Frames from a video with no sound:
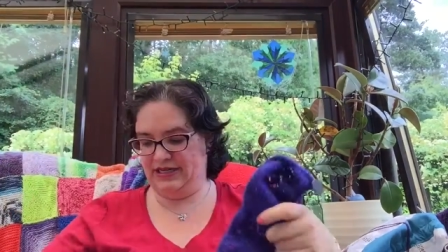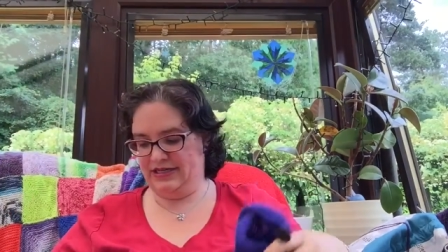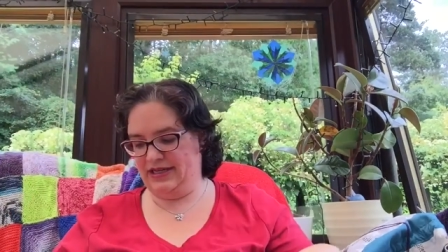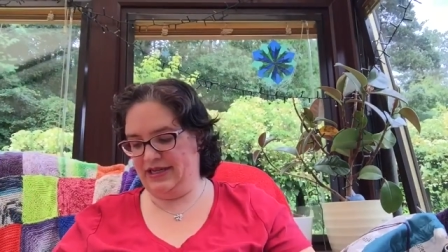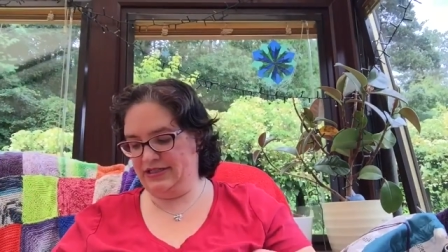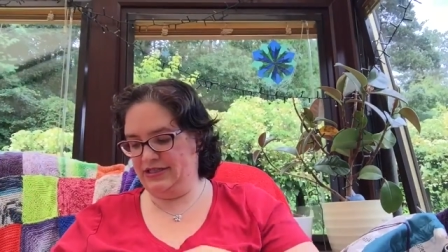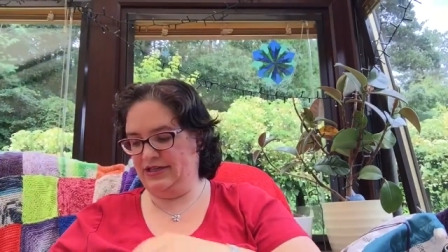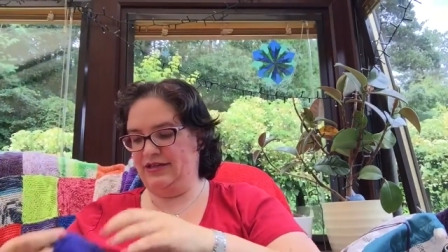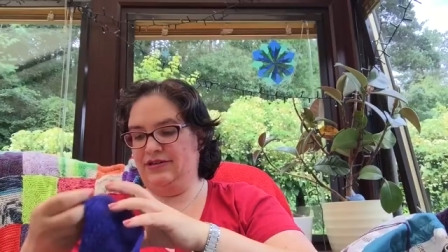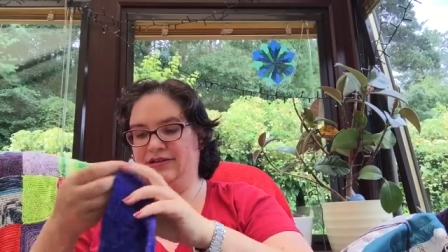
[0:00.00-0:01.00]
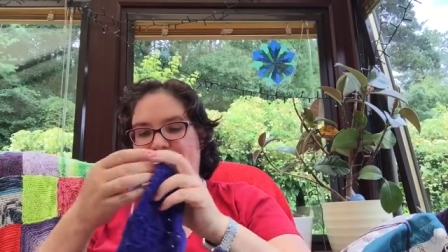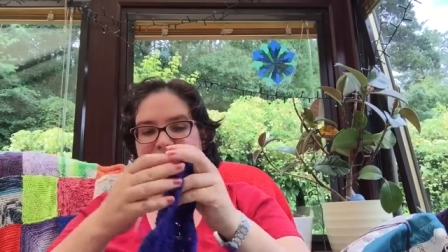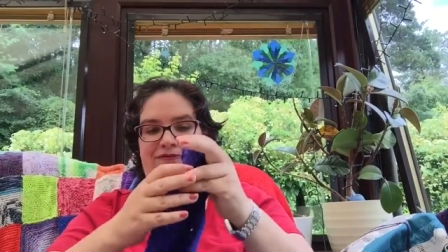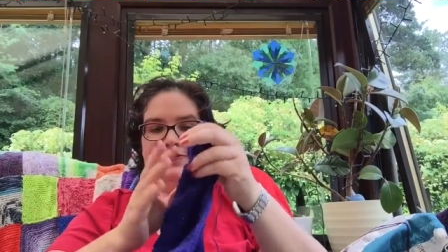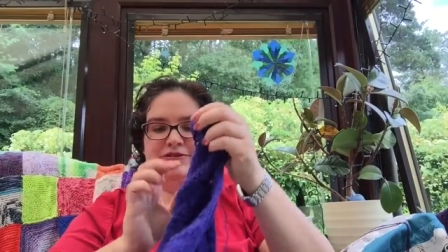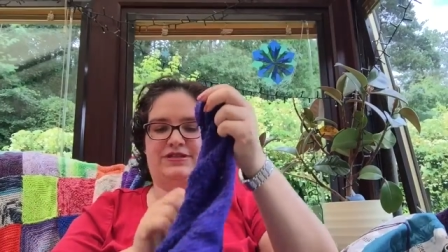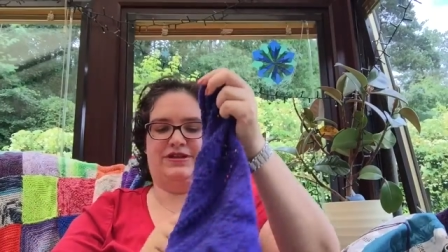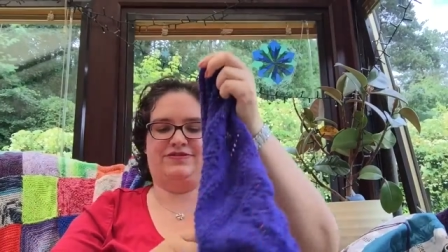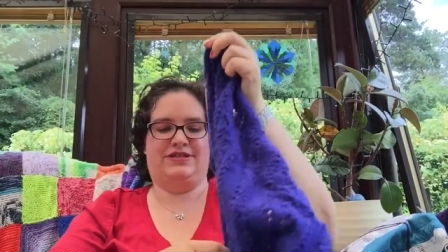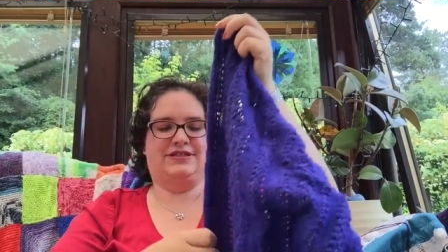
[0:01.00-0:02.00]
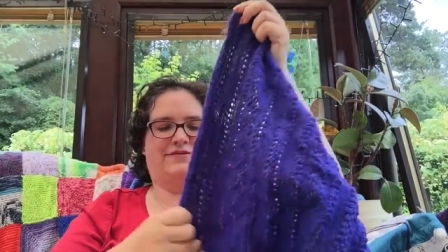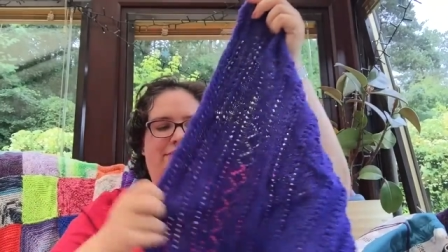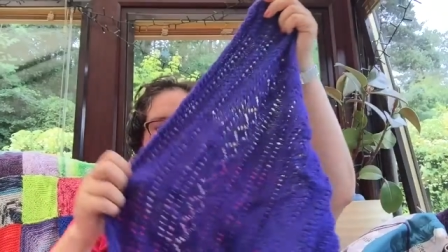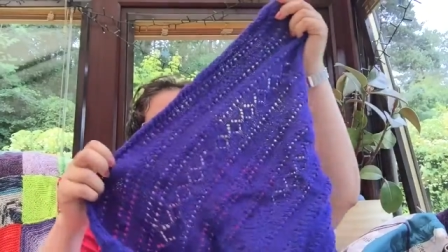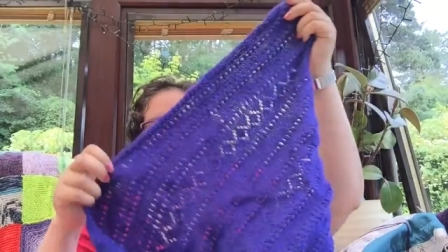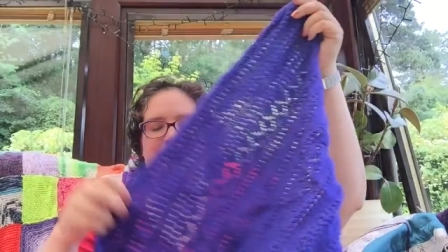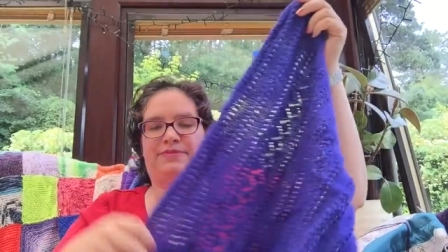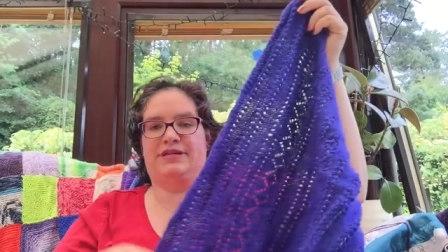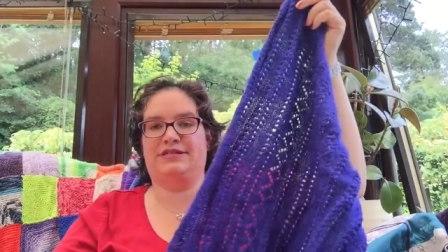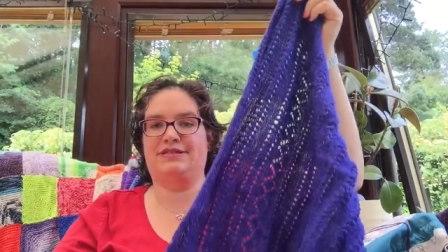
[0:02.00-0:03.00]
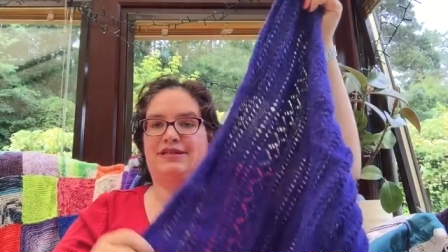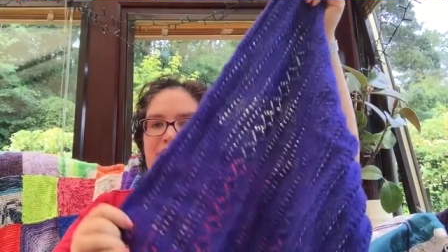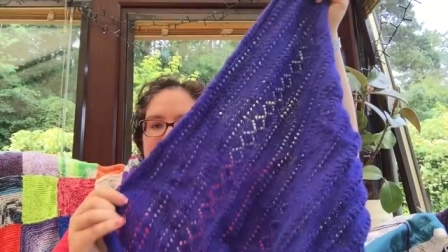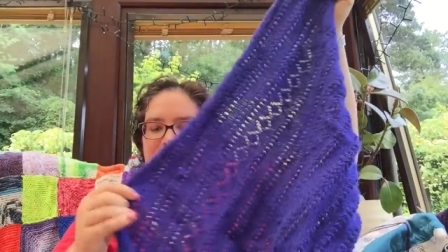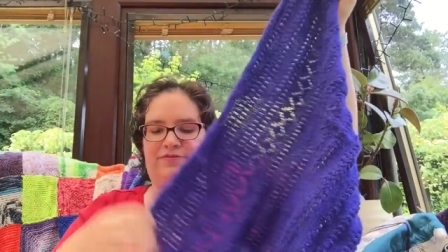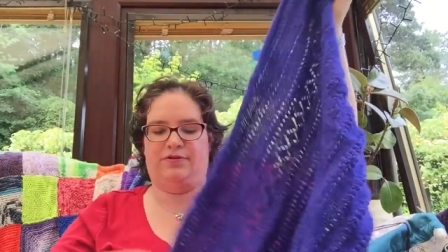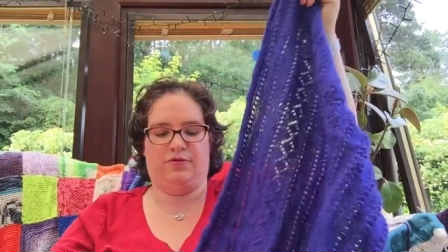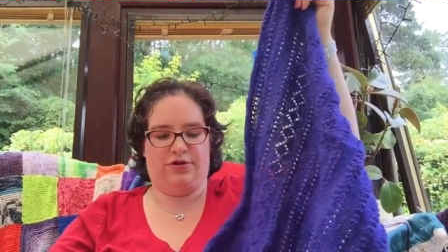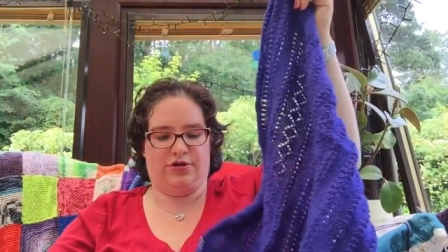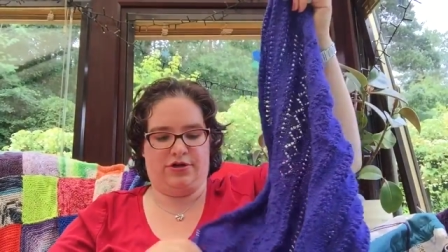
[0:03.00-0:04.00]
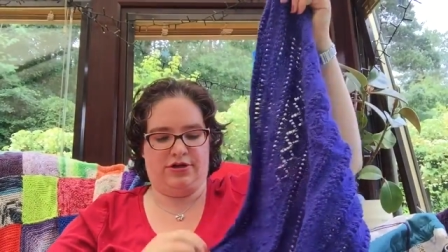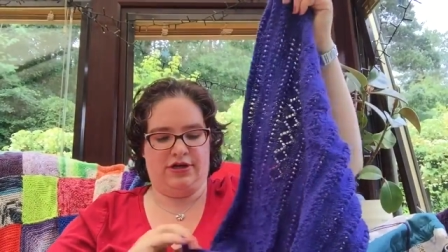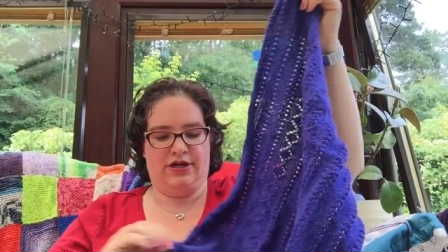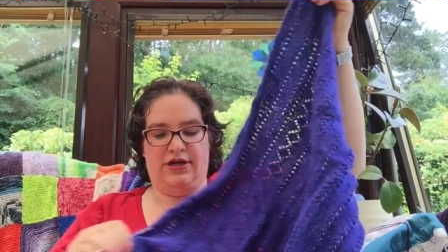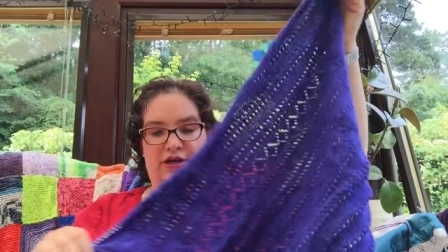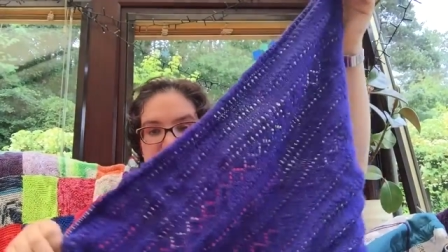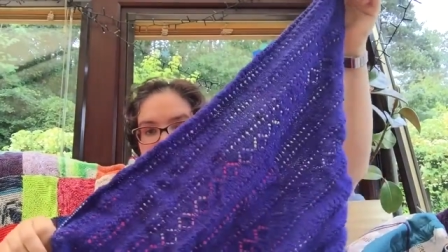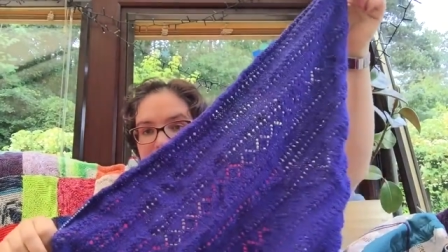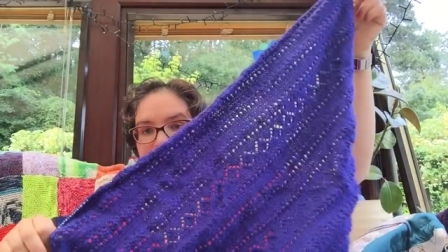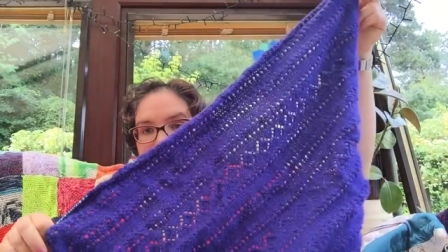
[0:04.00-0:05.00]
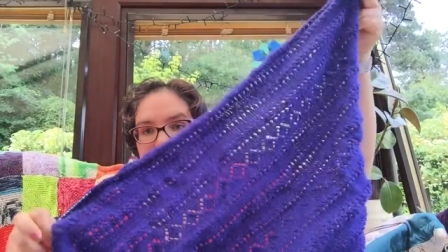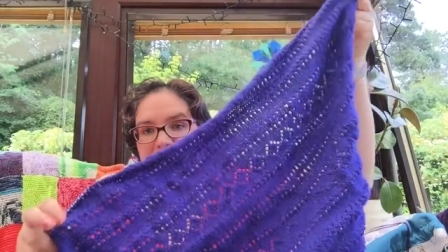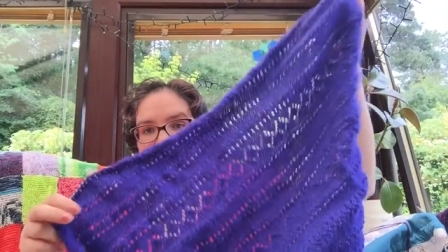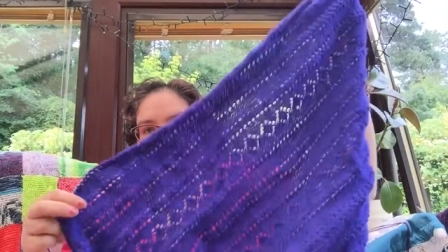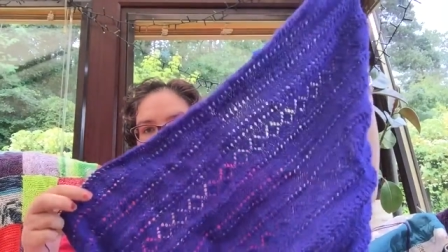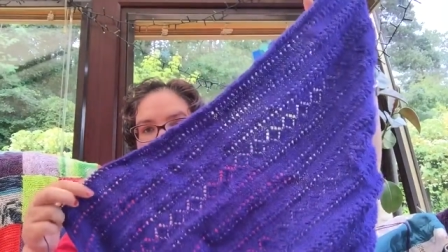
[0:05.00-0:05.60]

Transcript: And I actually got a little confused, and I've done some of these lace bits in a different order but as long as